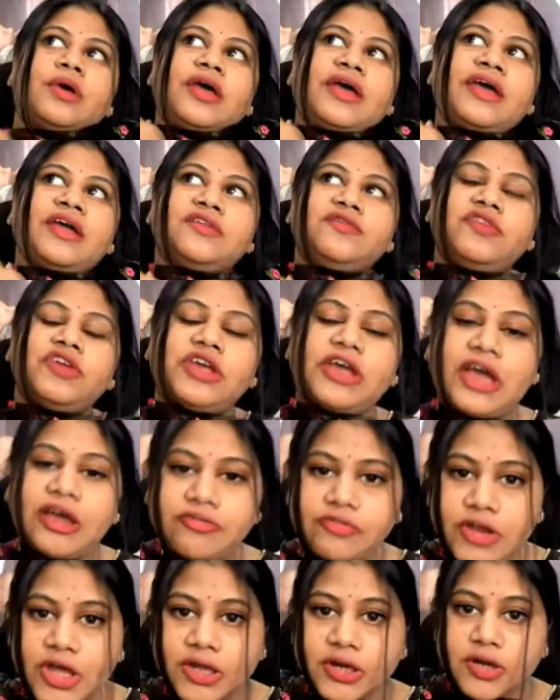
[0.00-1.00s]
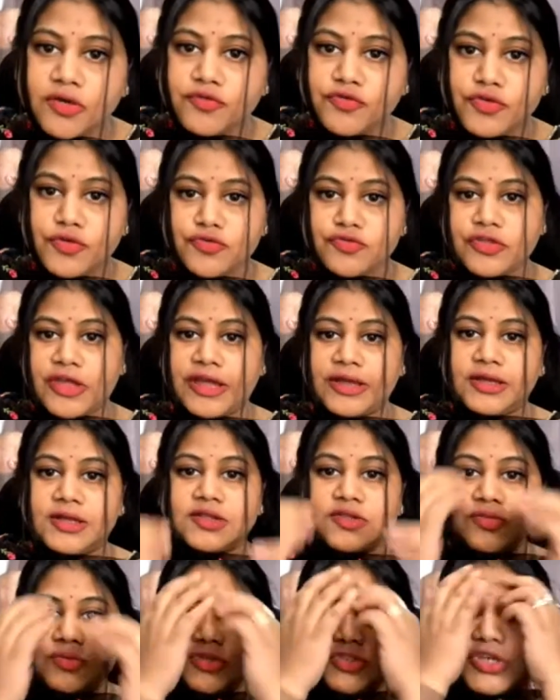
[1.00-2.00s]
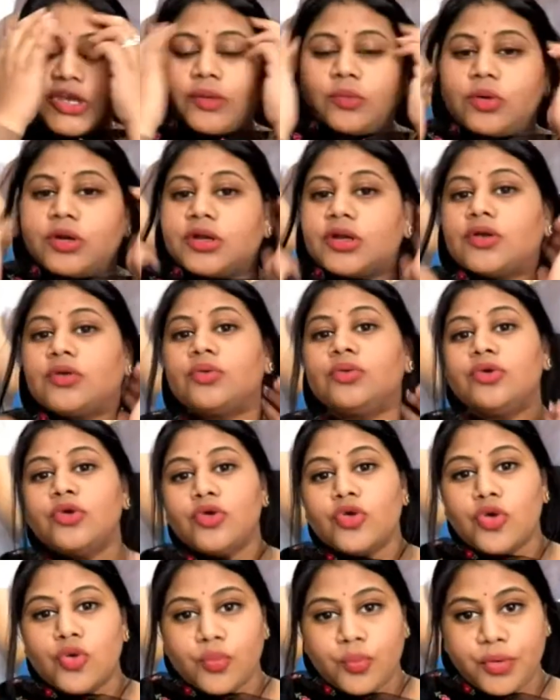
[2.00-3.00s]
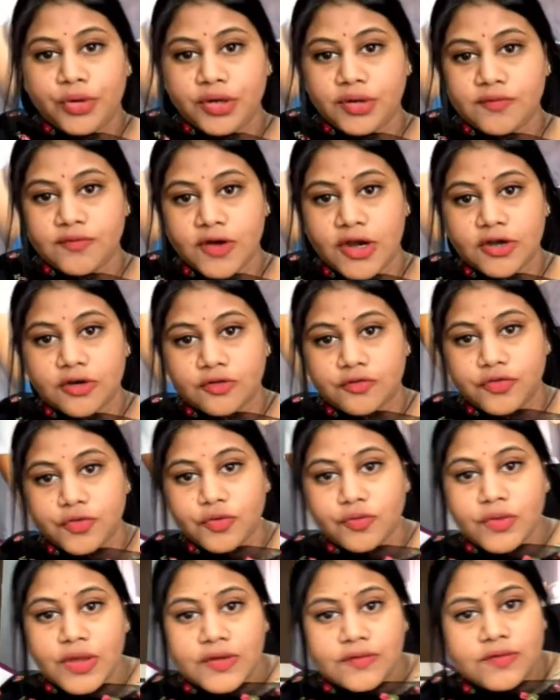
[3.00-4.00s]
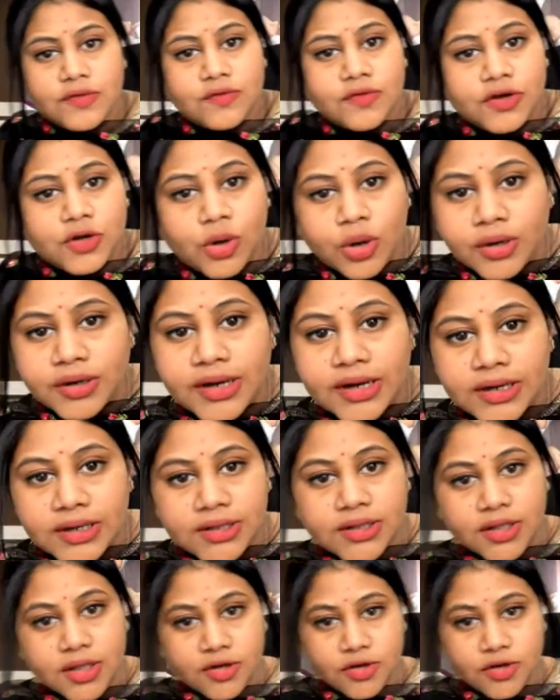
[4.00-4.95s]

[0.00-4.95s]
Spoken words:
And we have done a few cycles, which I wanted to put in front of you, where we were not getting the